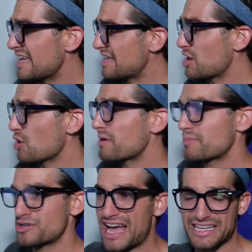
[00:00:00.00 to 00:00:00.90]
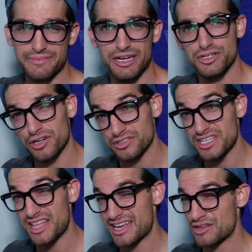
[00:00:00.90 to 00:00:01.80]
and then open up your task manager, you'll see
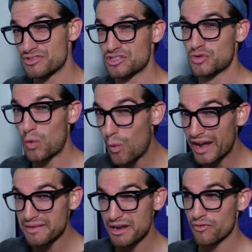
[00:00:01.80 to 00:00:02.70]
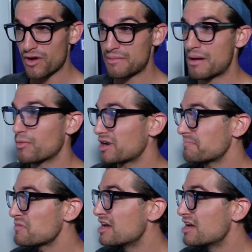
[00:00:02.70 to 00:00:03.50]
that it uses quite a bit of RAM memory.